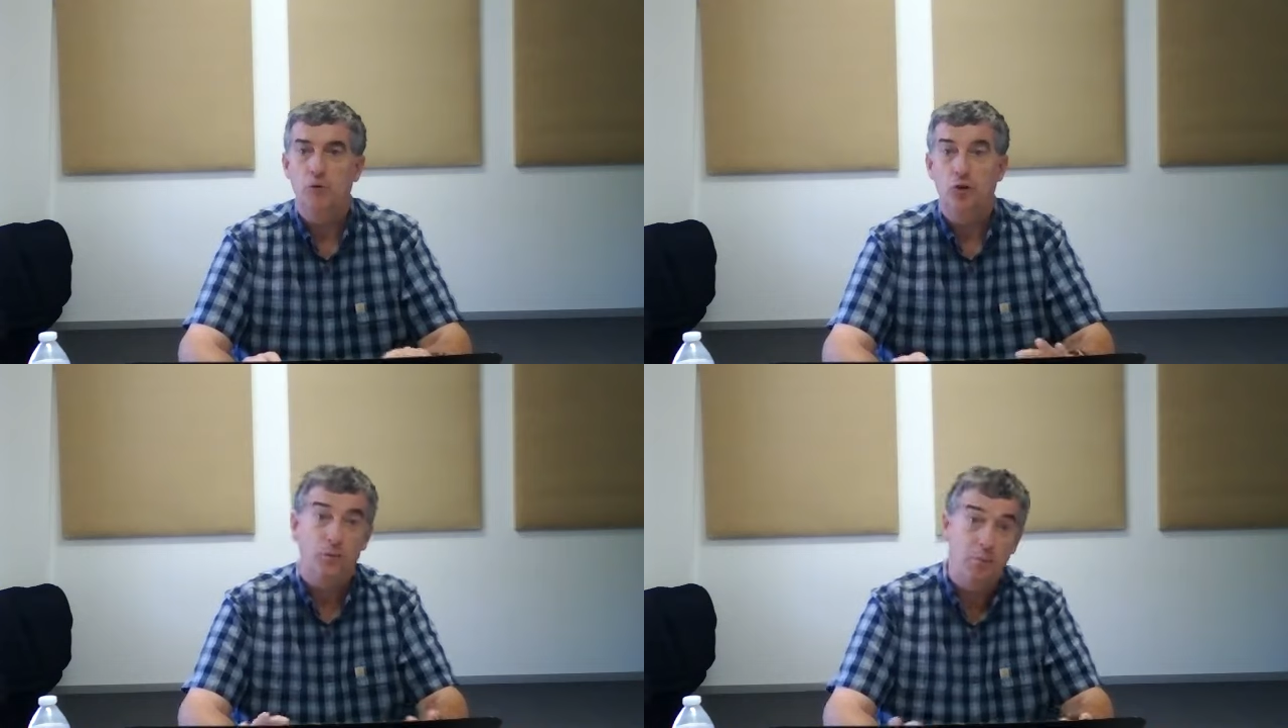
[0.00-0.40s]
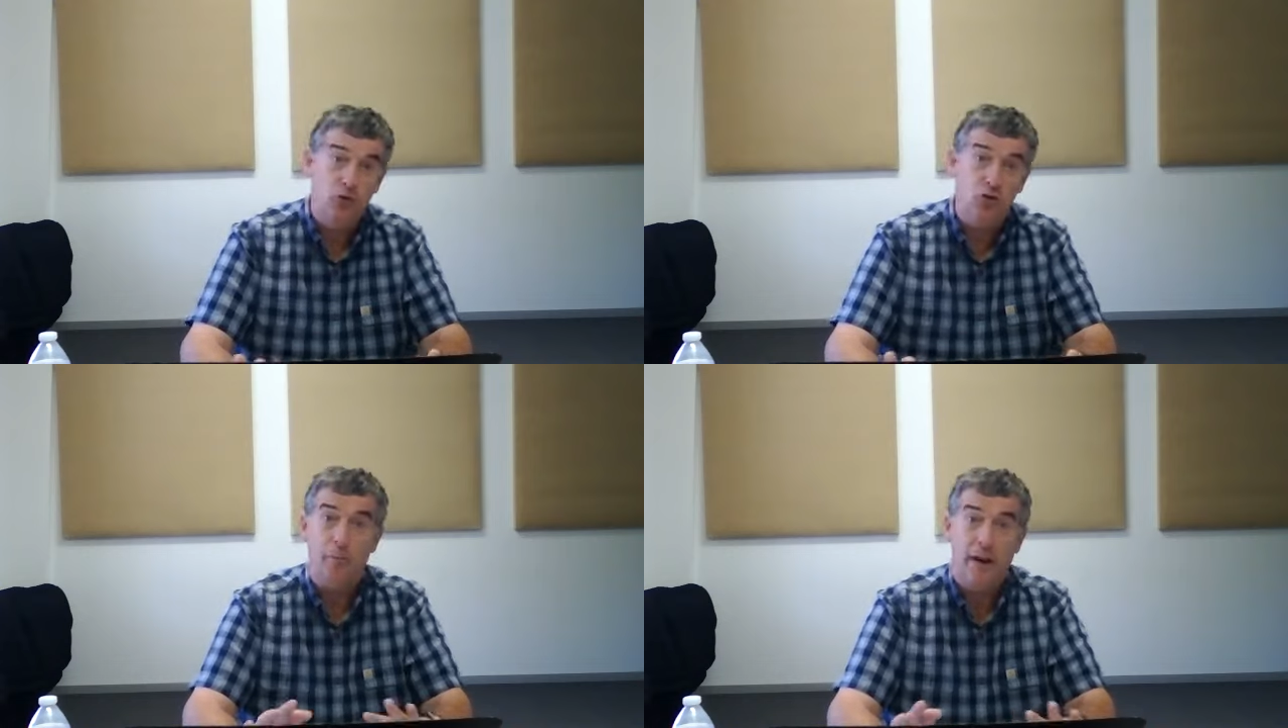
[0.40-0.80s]

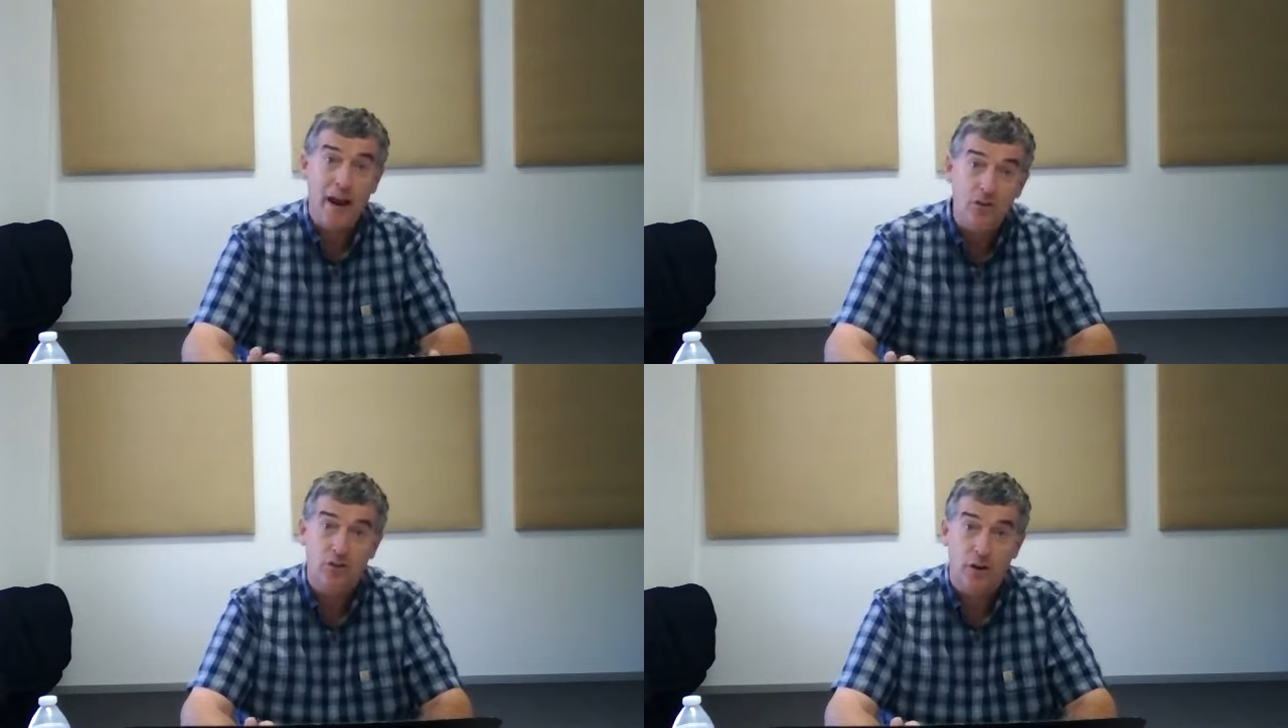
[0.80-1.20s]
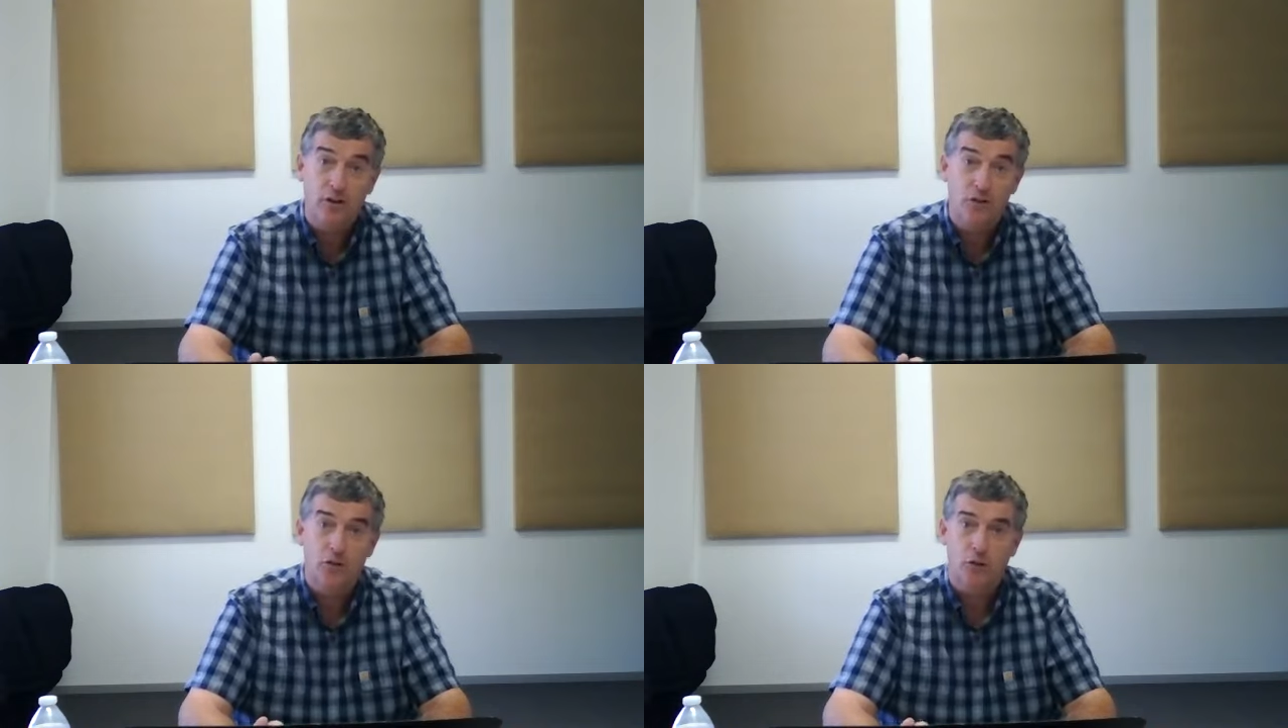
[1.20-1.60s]

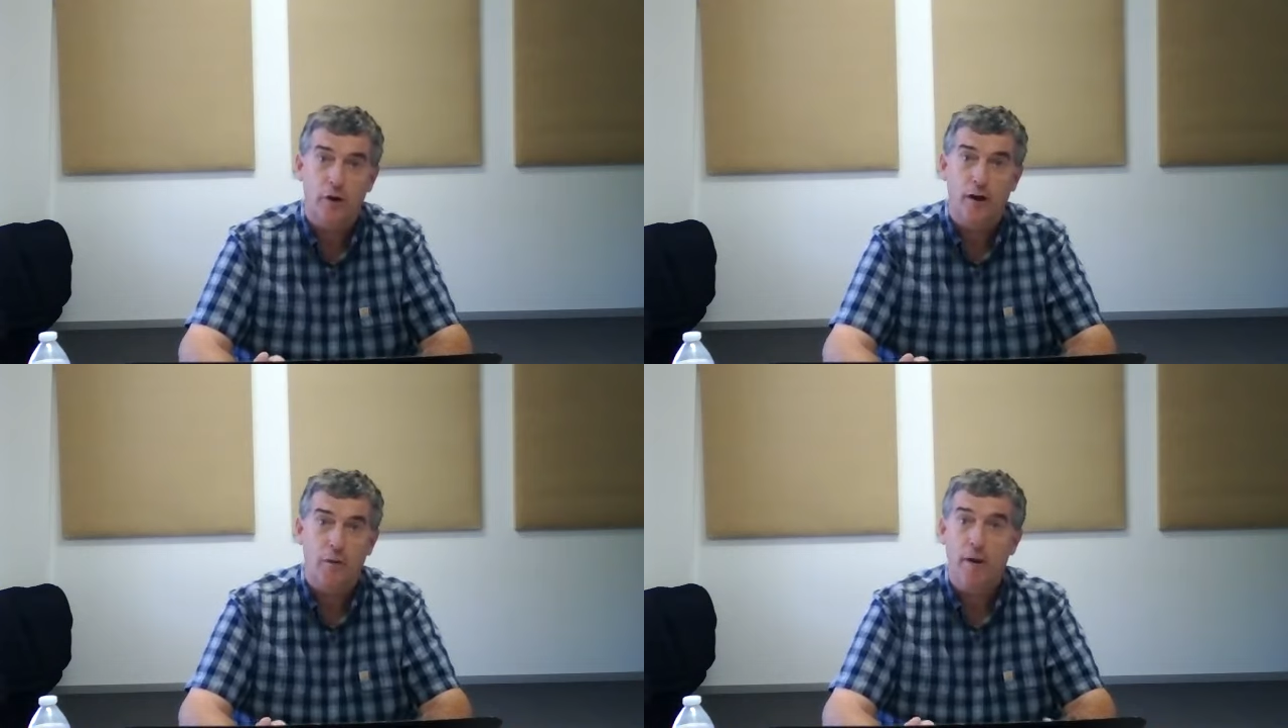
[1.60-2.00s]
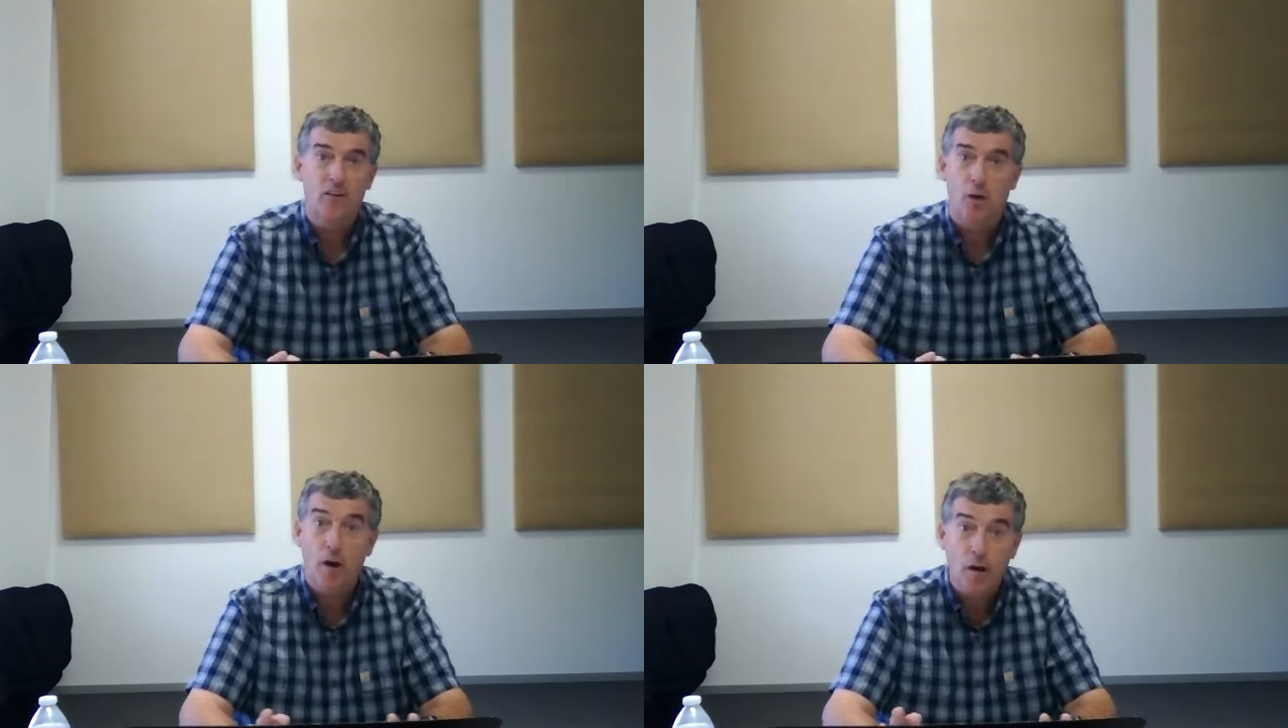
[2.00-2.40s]
gymnastics to try to make
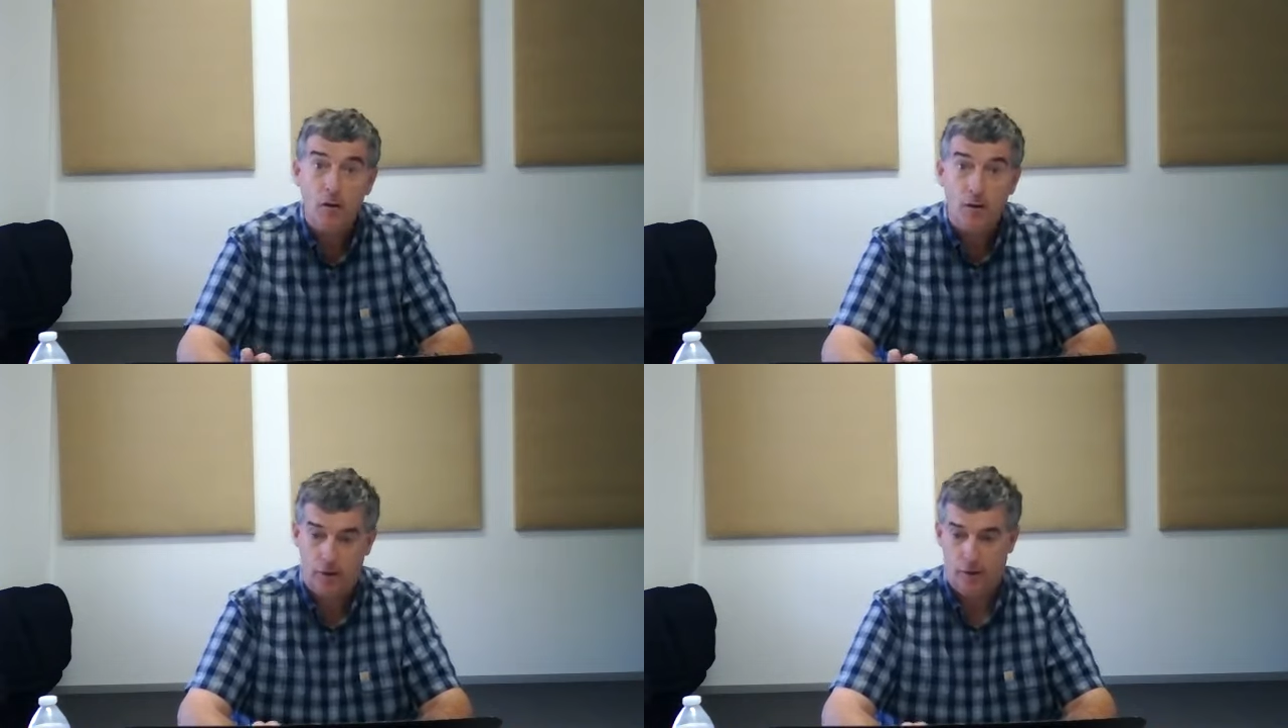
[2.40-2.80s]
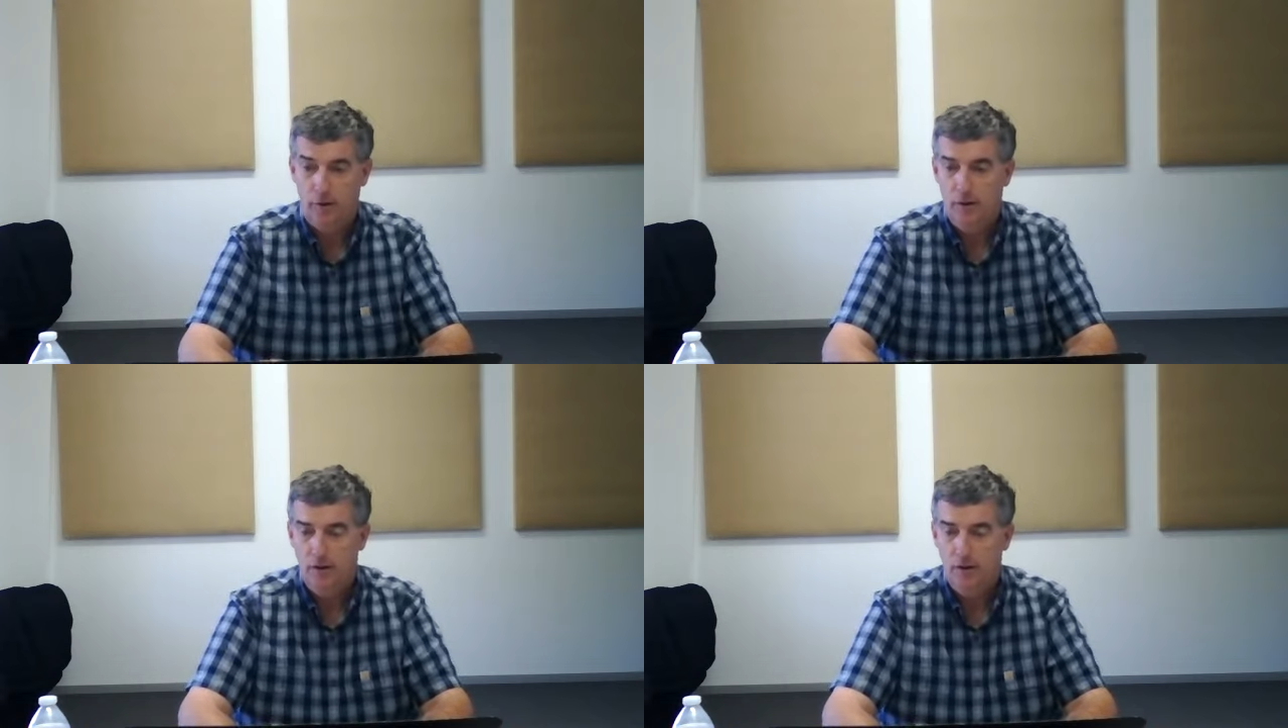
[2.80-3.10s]
them unclear.